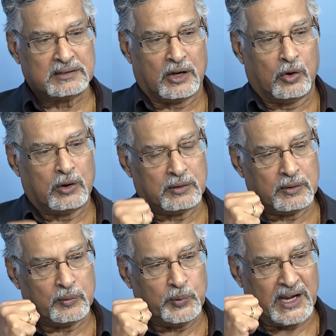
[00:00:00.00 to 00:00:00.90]
or
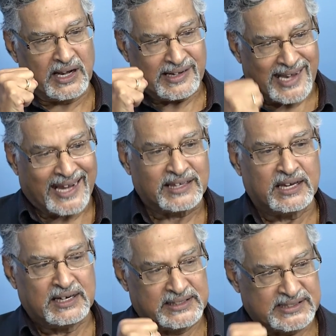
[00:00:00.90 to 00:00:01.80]
we are
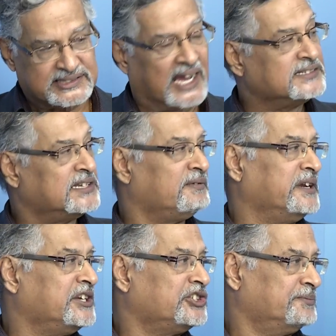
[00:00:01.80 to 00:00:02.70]
lacking decisive
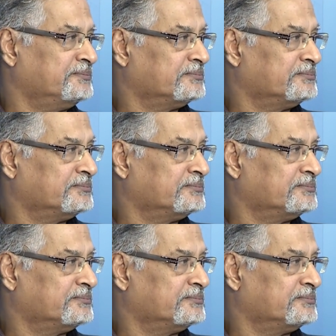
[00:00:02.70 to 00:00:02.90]
leadership.